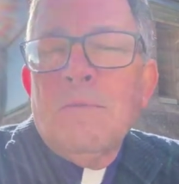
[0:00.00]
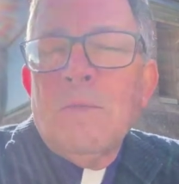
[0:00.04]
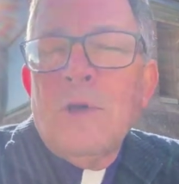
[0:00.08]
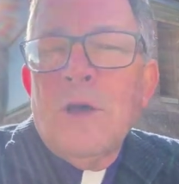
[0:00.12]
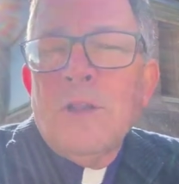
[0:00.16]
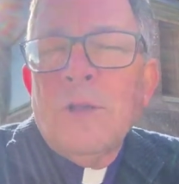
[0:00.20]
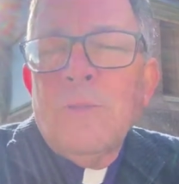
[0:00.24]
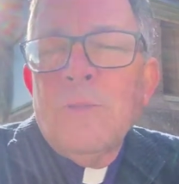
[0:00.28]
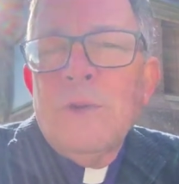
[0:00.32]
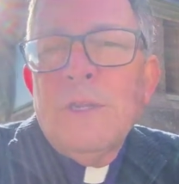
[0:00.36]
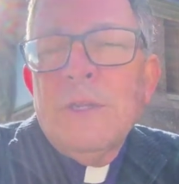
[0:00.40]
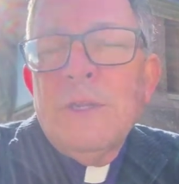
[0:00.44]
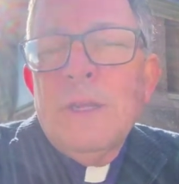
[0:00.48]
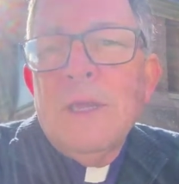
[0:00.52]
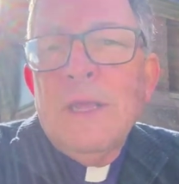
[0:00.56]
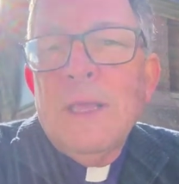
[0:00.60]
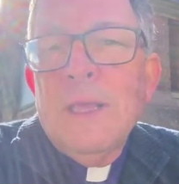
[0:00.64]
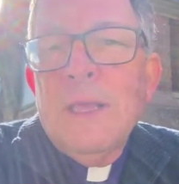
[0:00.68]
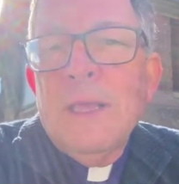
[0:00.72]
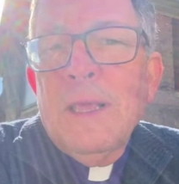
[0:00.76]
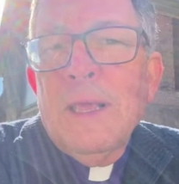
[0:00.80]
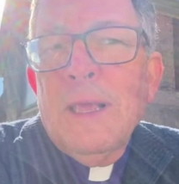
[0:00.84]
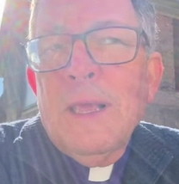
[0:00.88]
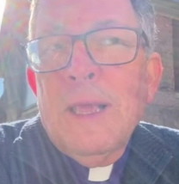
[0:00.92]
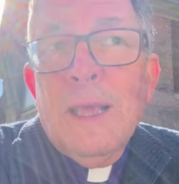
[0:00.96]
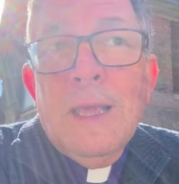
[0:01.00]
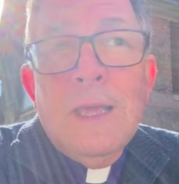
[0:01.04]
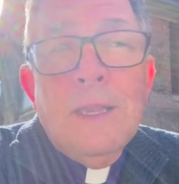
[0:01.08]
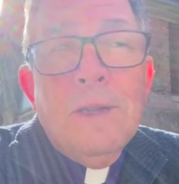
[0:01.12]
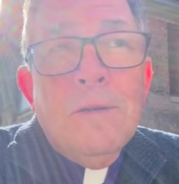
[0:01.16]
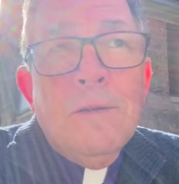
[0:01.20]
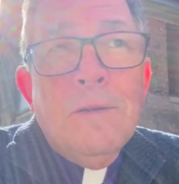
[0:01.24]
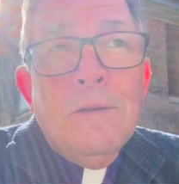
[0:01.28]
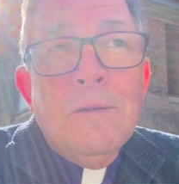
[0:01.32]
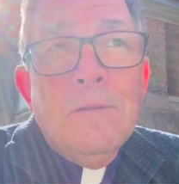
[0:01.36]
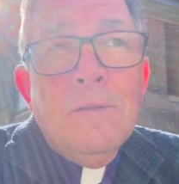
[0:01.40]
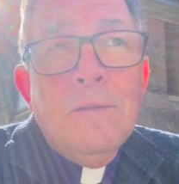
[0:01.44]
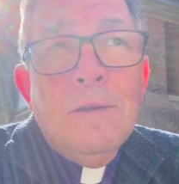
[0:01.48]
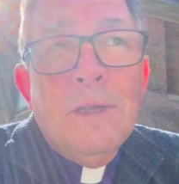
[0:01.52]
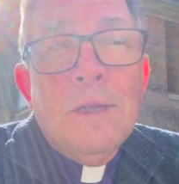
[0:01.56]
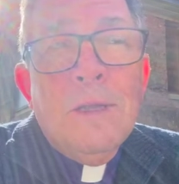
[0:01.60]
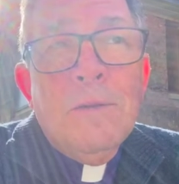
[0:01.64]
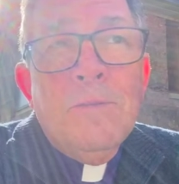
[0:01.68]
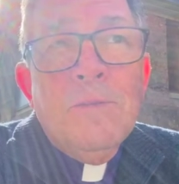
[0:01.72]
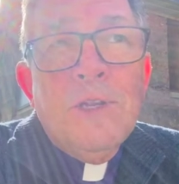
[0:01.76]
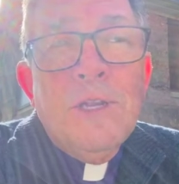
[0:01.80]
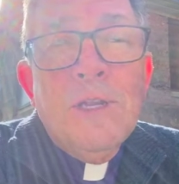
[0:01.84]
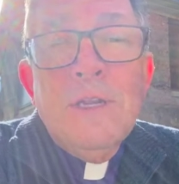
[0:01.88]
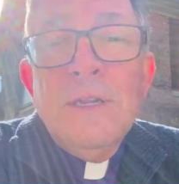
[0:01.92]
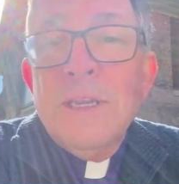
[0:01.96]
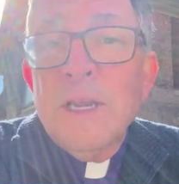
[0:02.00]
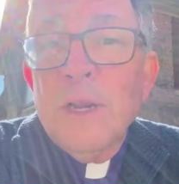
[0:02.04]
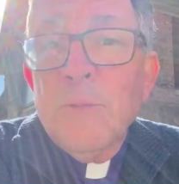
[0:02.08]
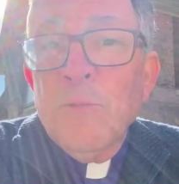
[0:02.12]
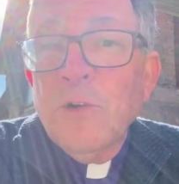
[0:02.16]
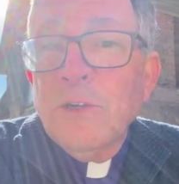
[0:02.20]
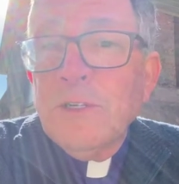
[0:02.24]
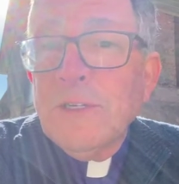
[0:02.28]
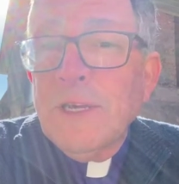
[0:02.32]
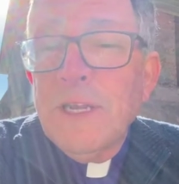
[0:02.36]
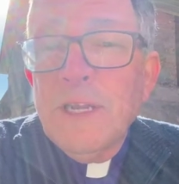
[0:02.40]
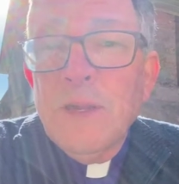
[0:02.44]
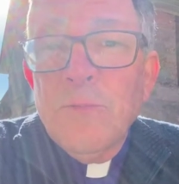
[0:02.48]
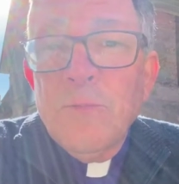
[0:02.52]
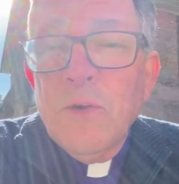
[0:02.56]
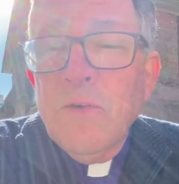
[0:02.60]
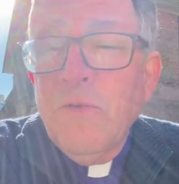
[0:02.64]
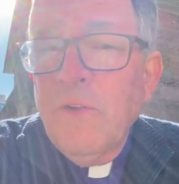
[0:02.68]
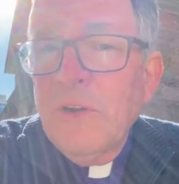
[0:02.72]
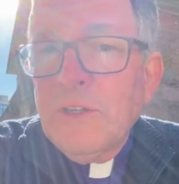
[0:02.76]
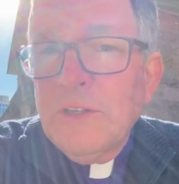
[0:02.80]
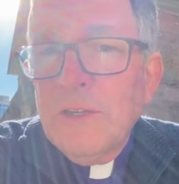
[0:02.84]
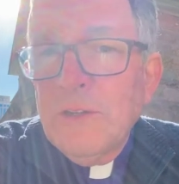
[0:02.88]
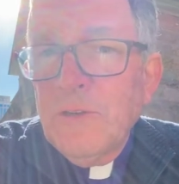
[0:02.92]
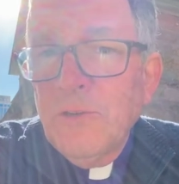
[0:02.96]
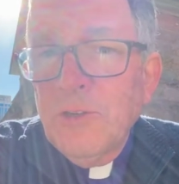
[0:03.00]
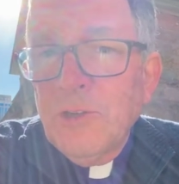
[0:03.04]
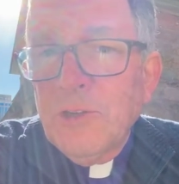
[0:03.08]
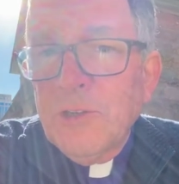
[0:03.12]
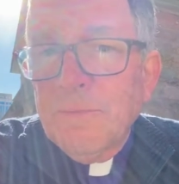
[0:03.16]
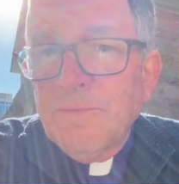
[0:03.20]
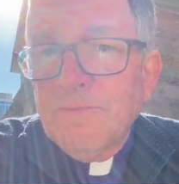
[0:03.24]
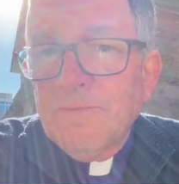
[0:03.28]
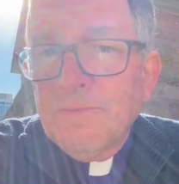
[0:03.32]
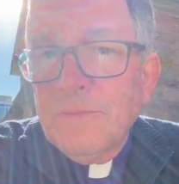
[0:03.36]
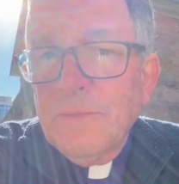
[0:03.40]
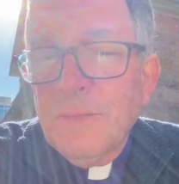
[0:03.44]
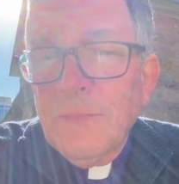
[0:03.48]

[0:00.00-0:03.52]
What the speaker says: monument, and Dean Demarest had the perfect solution.